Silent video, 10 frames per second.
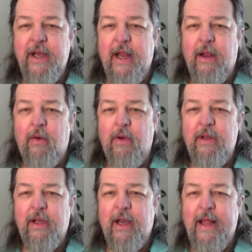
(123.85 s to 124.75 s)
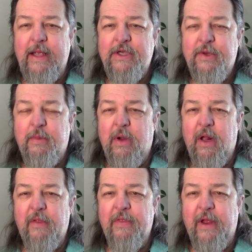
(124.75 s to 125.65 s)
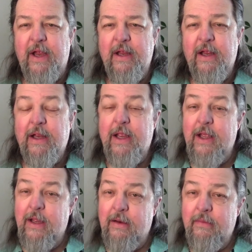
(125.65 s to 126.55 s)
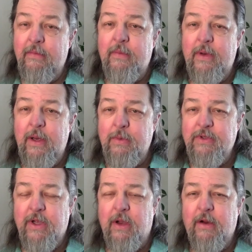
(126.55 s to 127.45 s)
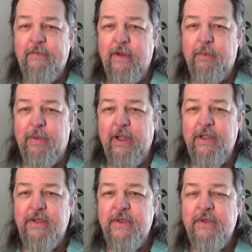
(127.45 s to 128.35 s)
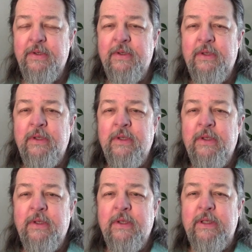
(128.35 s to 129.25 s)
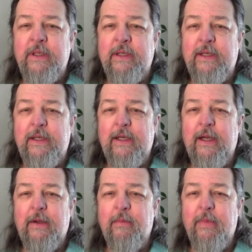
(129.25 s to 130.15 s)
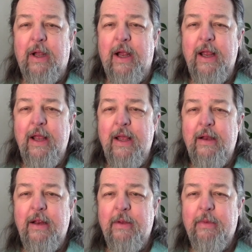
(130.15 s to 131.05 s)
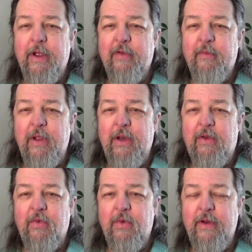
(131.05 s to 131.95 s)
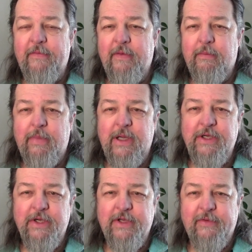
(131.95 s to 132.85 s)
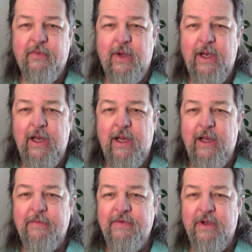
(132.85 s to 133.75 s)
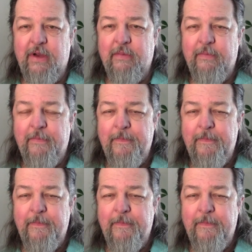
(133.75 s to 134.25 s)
Now, in the last month, he was all over the place. I had him give me two different budgets of what he lives on.